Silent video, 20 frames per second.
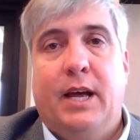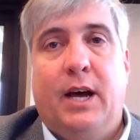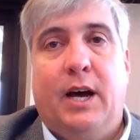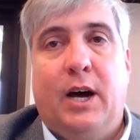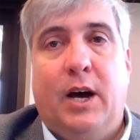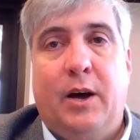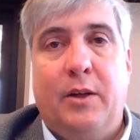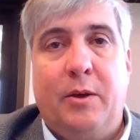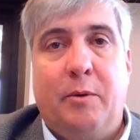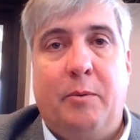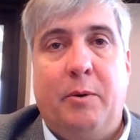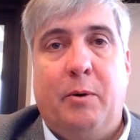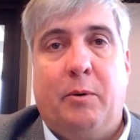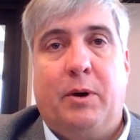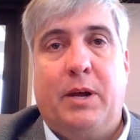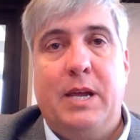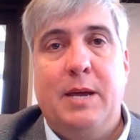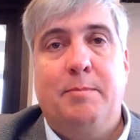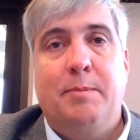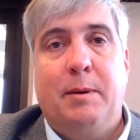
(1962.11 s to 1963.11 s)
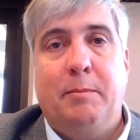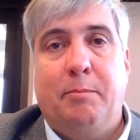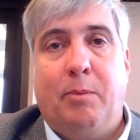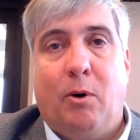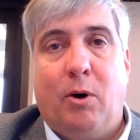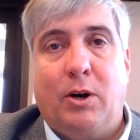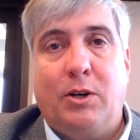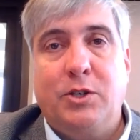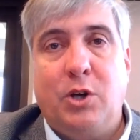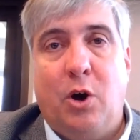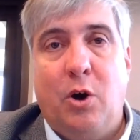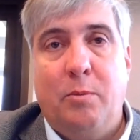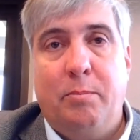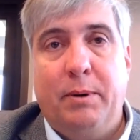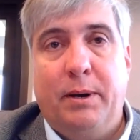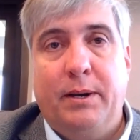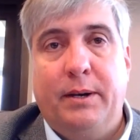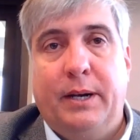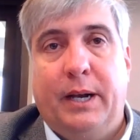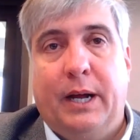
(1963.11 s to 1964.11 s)
that we were keeping parks
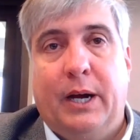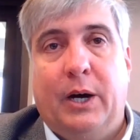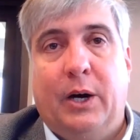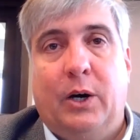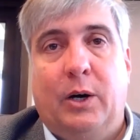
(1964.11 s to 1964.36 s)
open